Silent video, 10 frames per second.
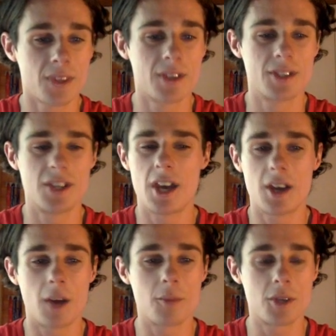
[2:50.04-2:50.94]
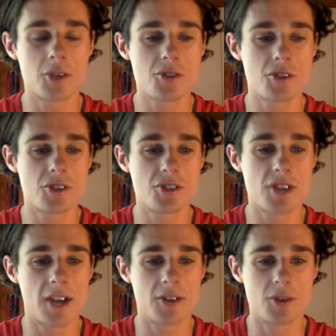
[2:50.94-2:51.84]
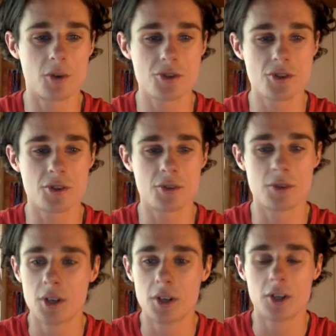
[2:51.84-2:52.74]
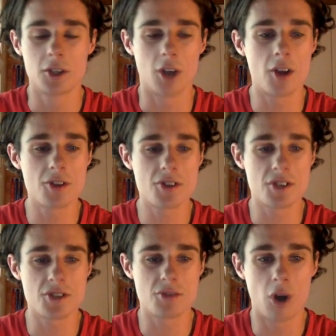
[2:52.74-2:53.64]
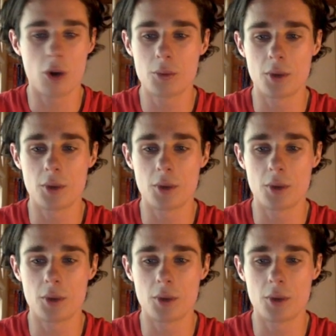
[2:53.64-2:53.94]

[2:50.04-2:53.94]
I'm interested to see how Dawson goes in his role.